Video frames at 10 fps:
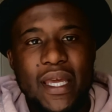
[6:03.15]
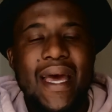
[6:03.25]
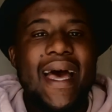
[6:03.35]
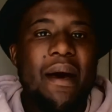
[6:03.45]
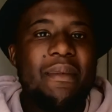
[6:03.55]
me.
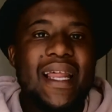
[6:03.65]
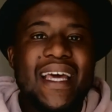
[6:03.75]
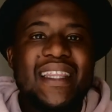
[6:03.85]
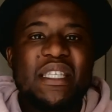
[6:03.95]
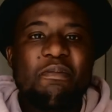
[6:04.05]
I mean, I
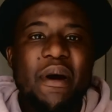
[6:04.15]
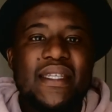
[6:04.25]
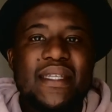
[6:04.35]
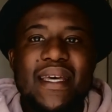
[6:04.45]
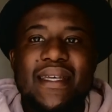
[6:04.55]
like the
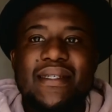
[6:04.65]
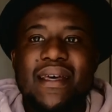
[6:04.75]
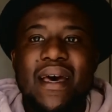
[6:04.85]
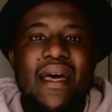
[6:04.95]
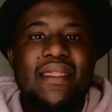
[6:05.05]

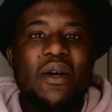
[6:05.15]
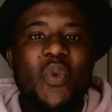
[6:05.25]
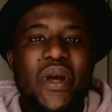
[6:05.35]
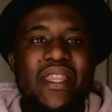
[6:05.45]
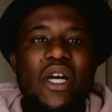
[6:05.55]
spiciness, the
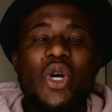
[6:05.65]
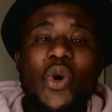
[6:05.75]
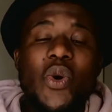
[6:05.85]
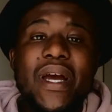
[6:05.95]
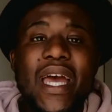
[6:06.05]
way they
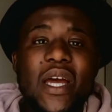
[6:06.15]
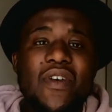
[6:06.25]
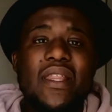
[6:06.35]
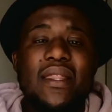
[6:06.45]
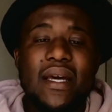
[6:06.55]
cook,
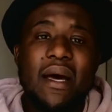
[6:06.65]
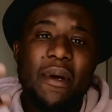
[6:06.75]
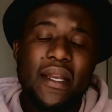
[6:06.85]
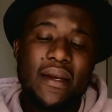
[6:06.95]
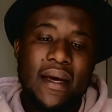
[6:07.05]
everything. I
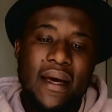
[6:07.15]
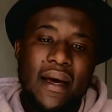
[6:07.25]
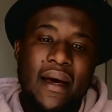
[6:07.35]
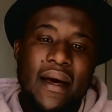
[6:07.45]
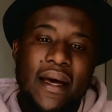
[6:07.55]
mean,
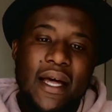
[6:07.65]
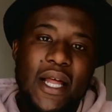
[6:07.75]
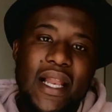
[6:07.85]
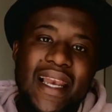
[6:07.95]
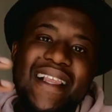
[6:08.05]

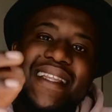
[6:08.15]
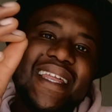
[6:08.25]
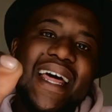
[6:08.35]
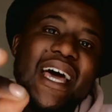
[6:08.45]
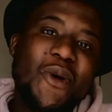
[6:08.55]
little
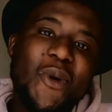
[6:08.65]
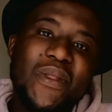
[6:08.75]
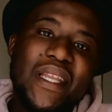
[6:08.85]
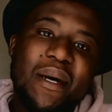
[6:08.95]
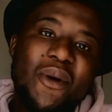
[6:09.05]
that I
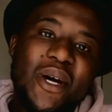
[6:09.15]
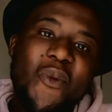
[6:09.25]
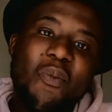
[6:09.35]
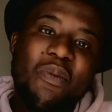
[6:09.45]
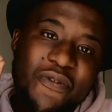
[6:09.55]
know that
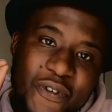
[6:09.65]
the